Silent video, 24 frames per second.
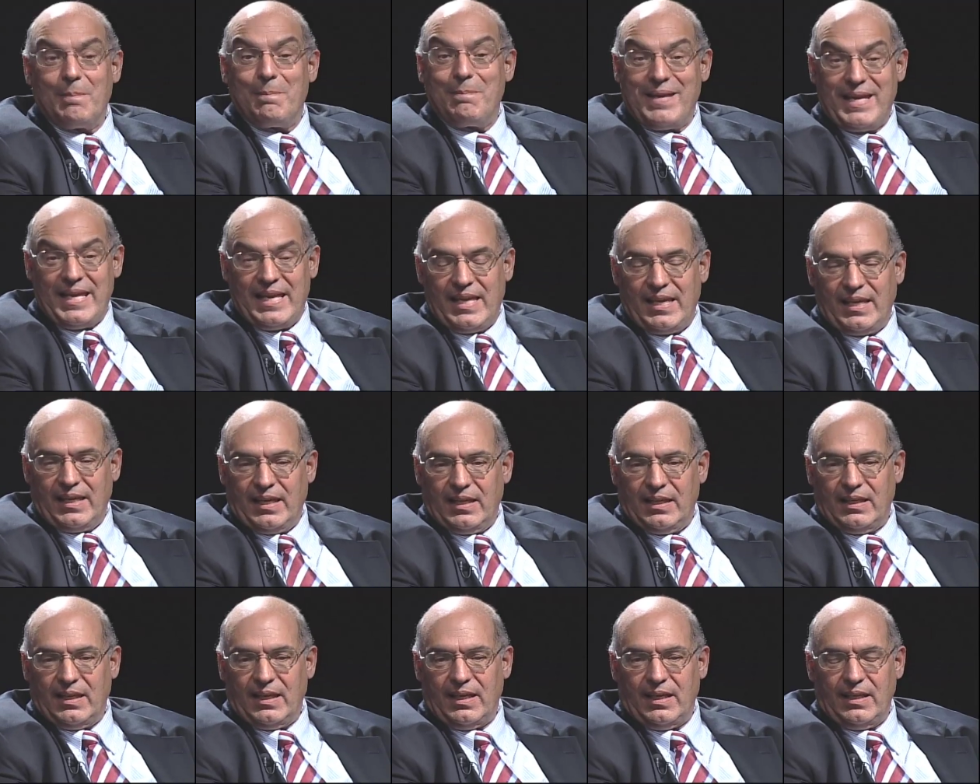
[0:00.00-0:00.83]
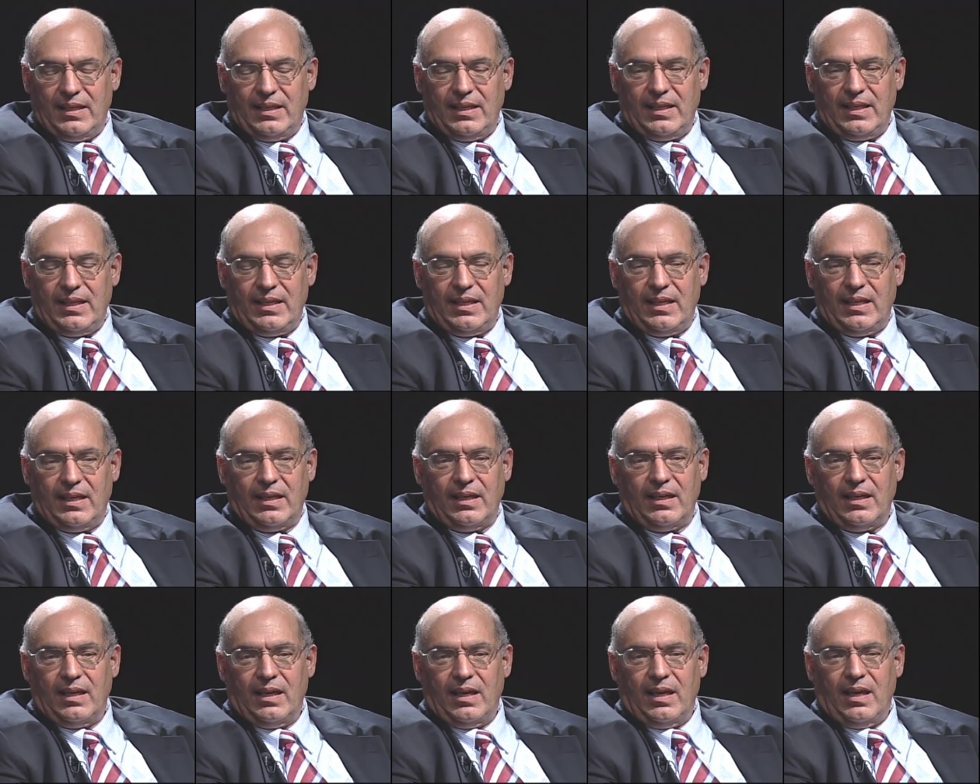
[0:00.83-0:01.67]
being in in the
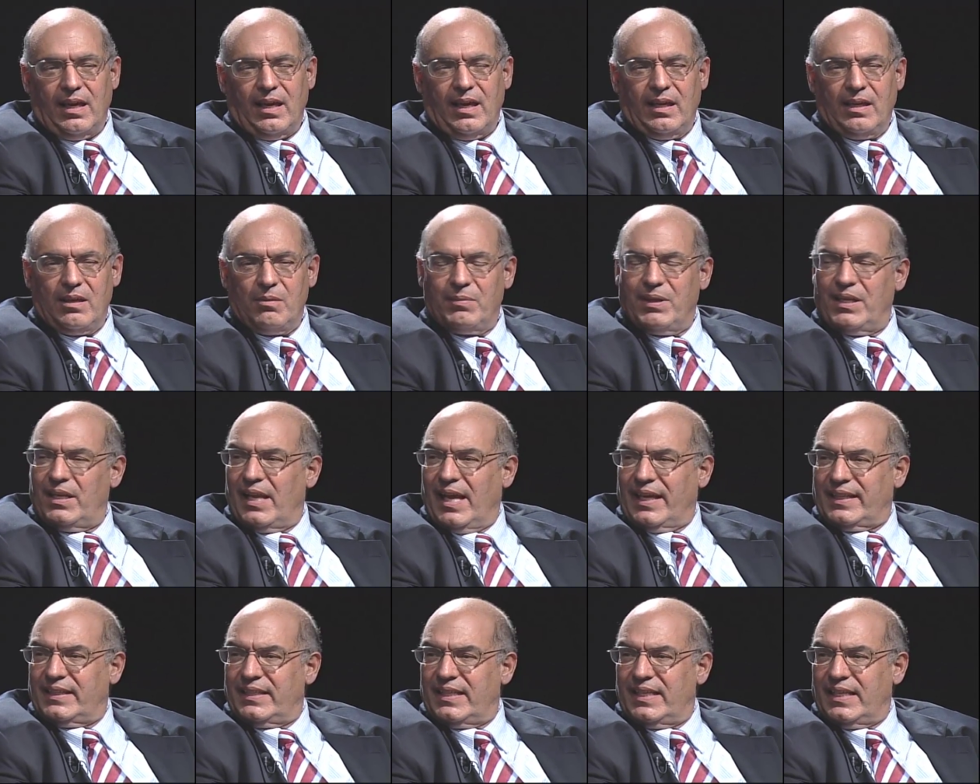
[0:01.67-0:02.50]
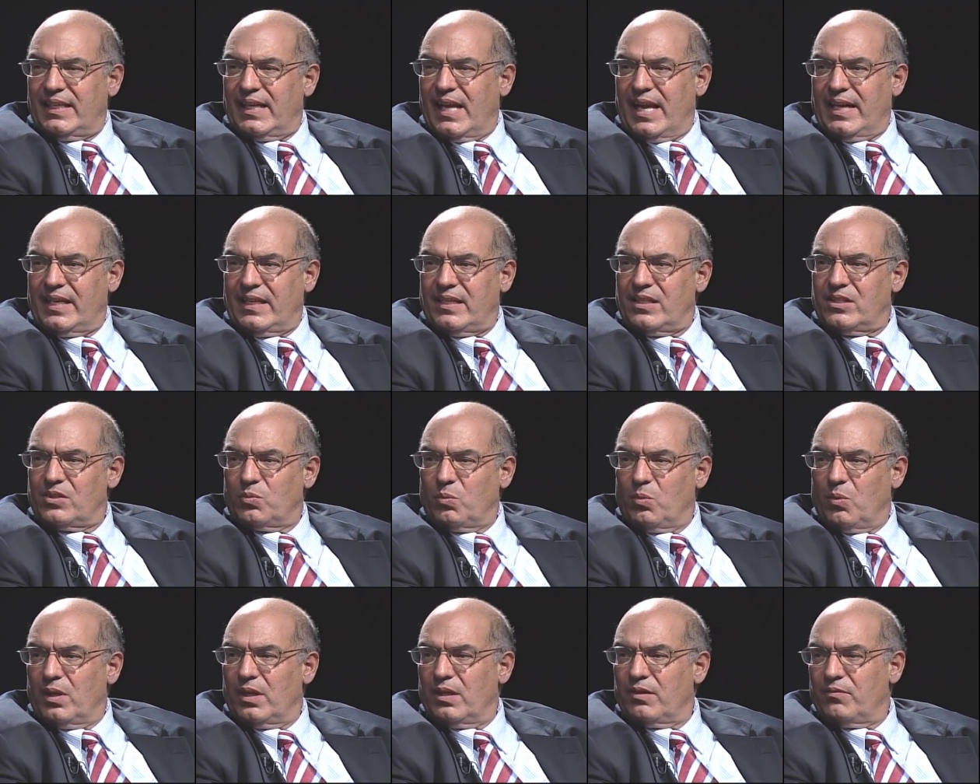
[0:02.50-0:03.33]
uh, in the mid 1990s,
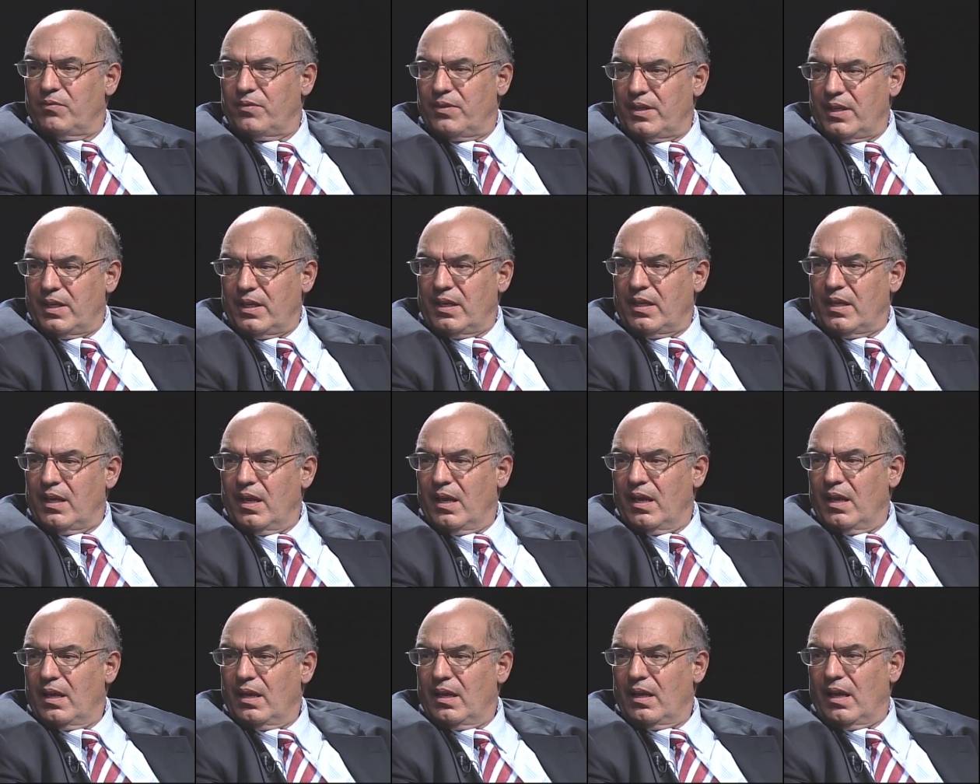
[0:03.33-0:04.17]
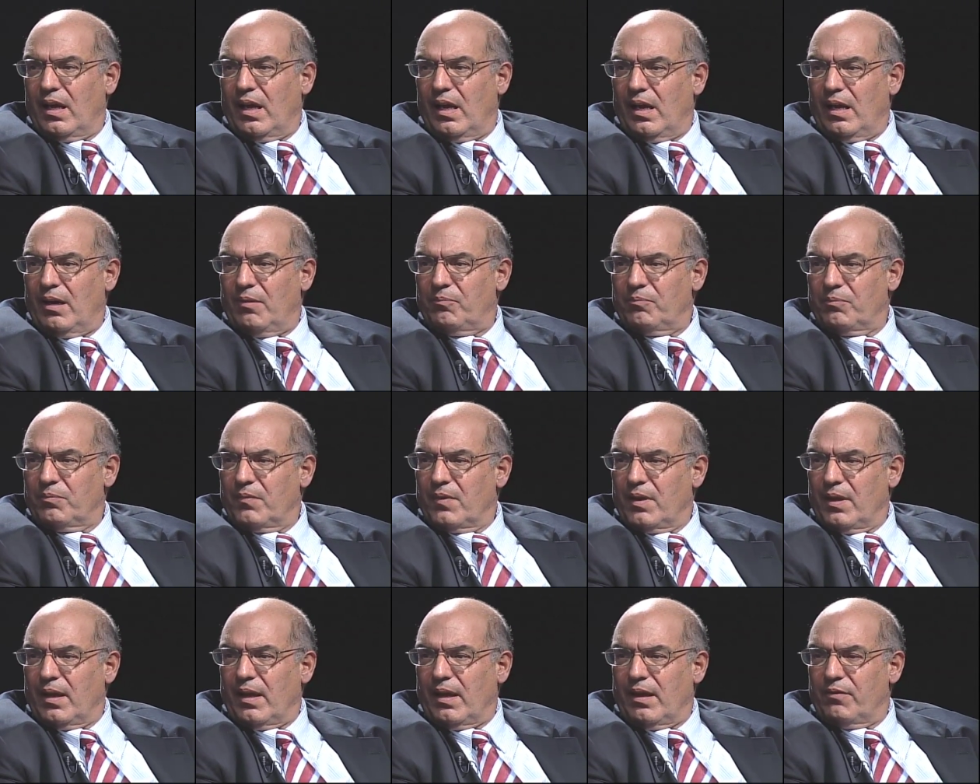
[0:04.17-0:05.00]
one of the um,
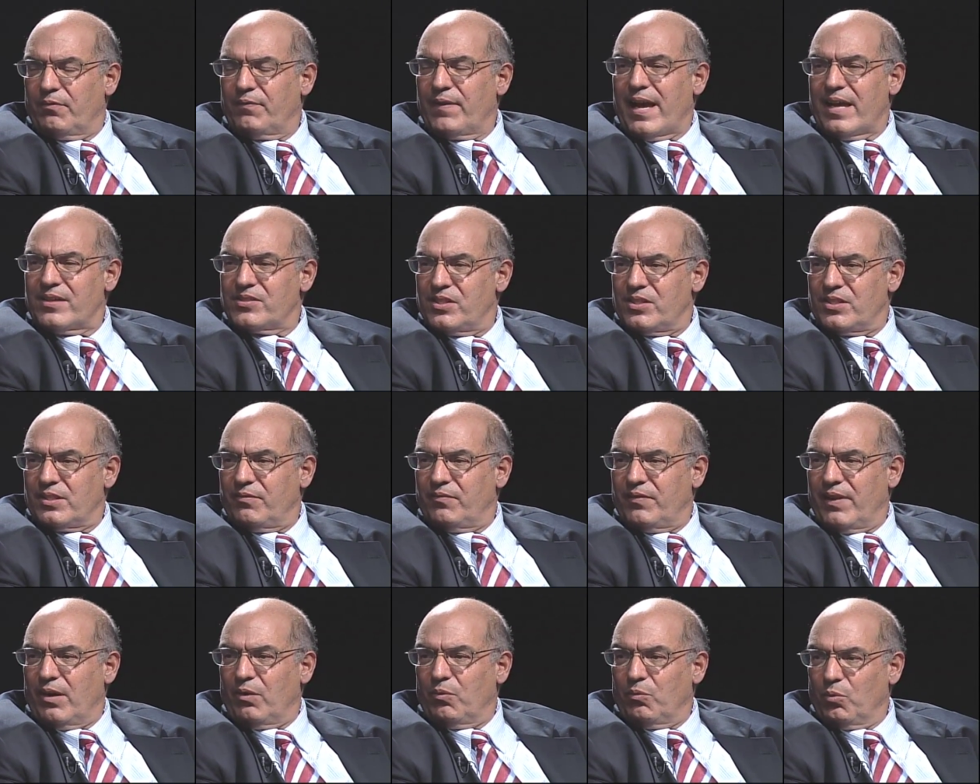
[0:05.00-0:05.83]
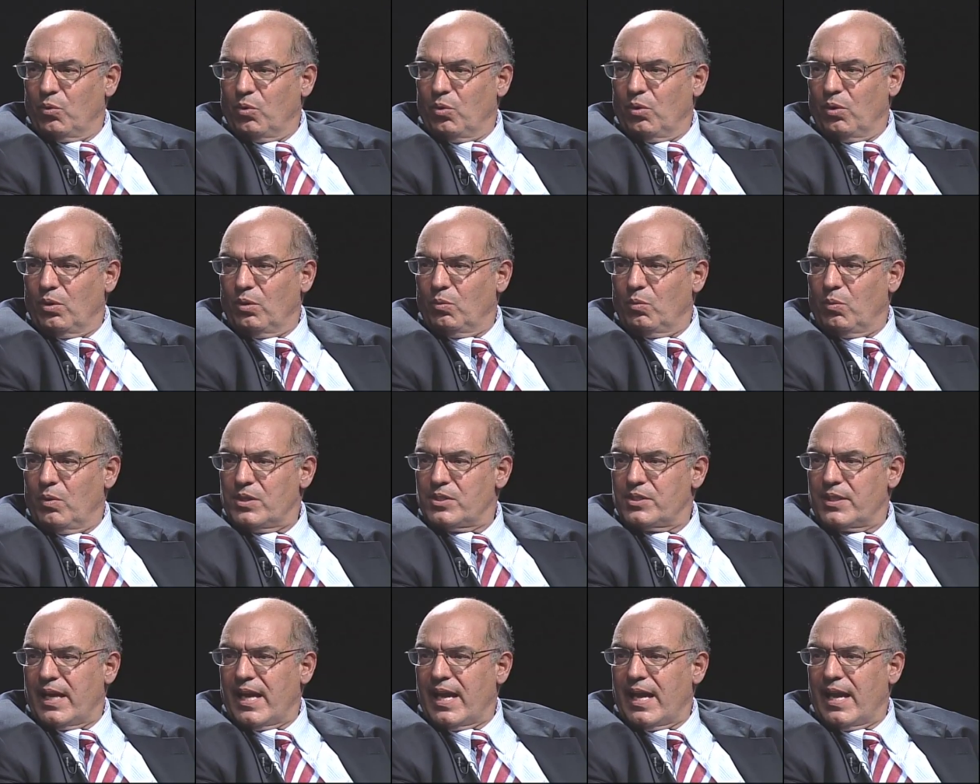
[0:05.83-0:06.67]
uh, facets of that rule
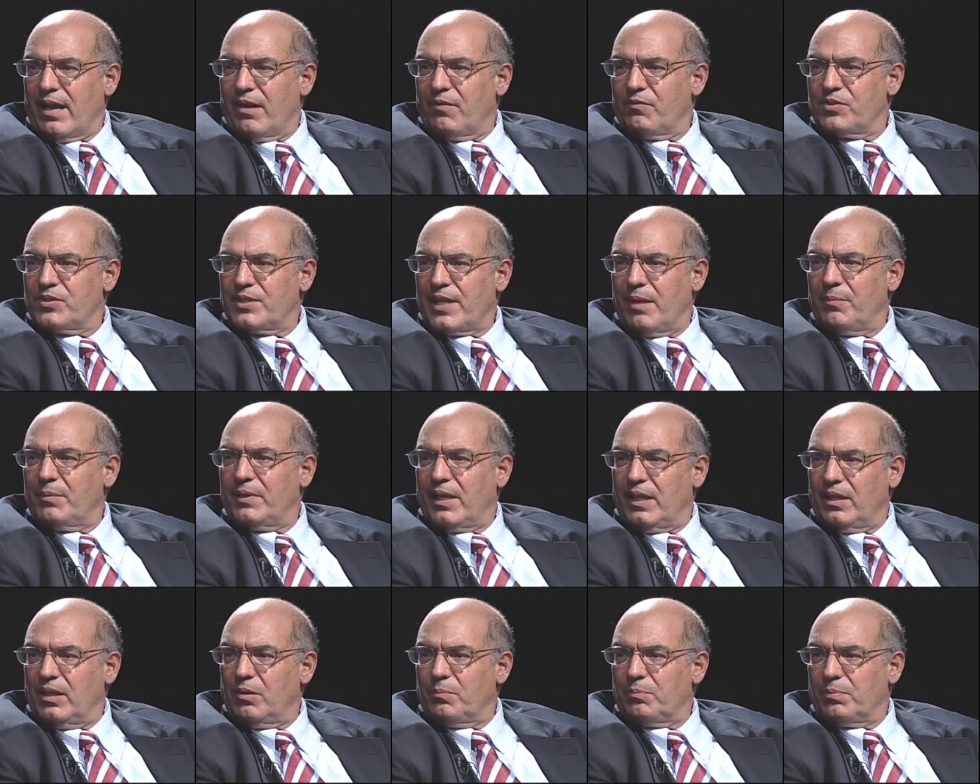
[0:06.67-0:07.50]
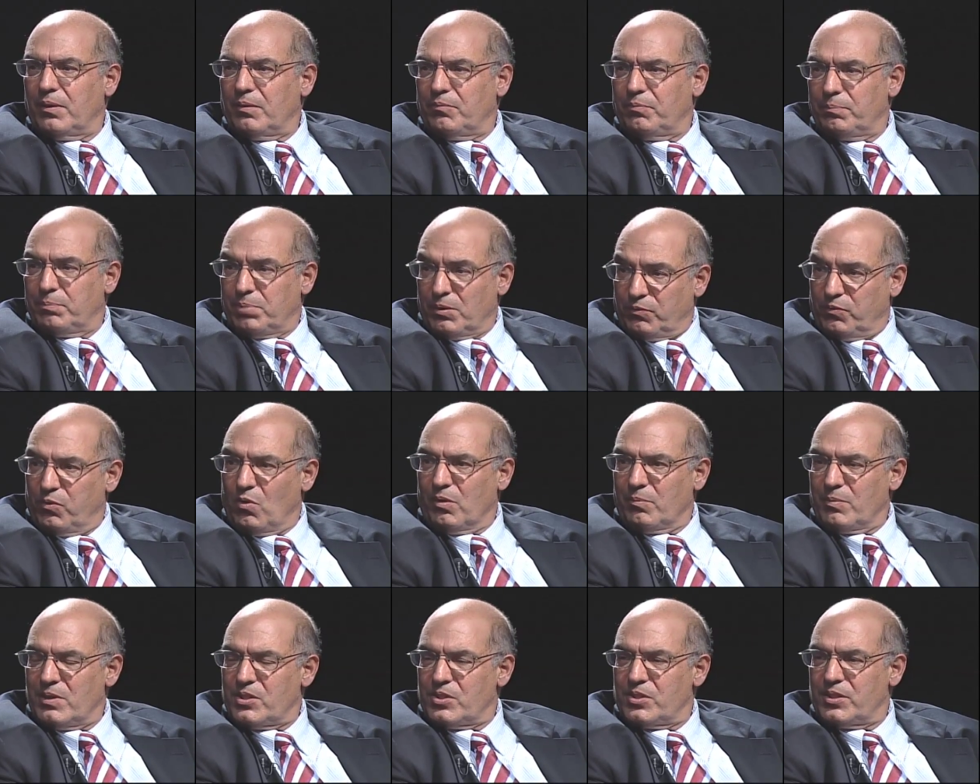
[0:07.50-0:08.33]
was to have salmonella
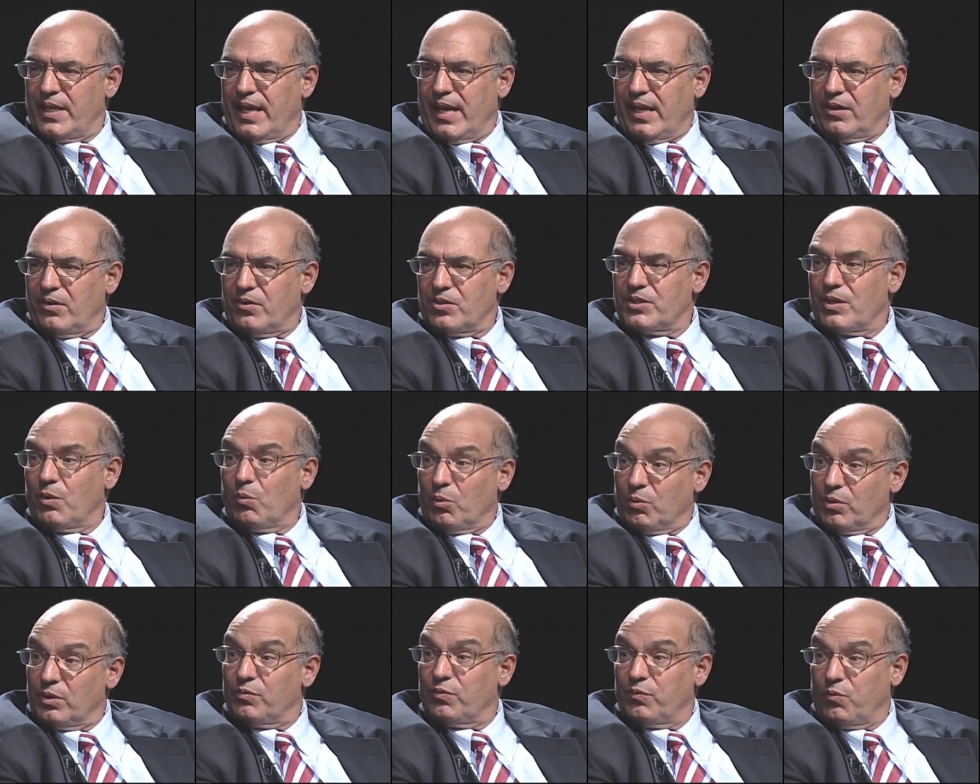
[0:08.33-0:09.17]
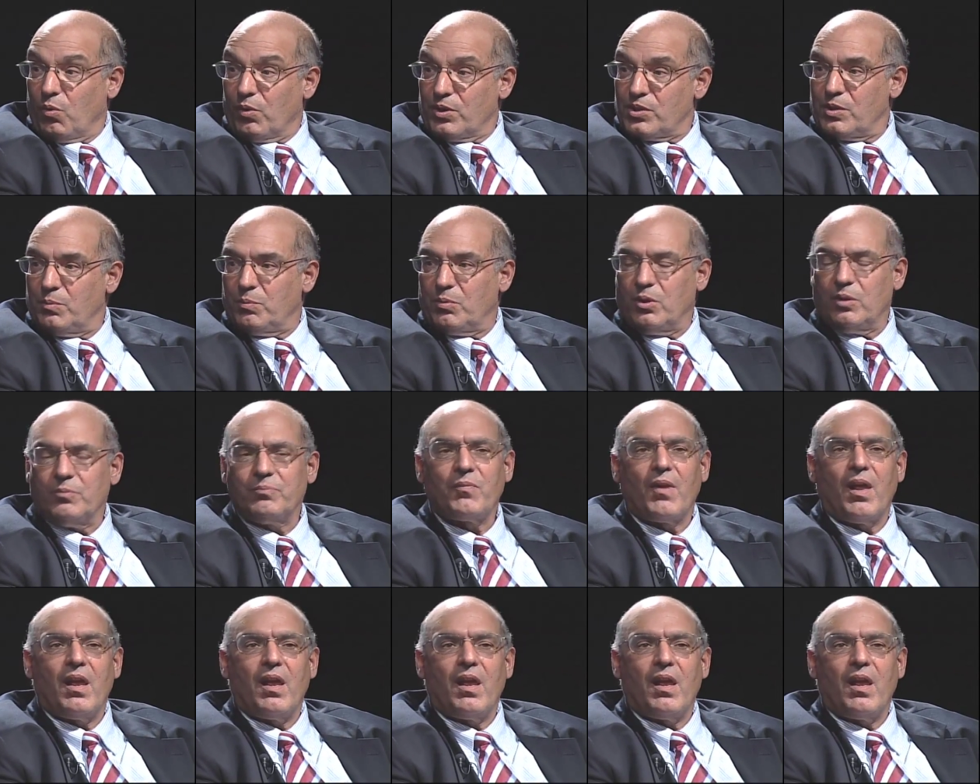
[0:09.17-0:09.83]
performance standards that were enforceable.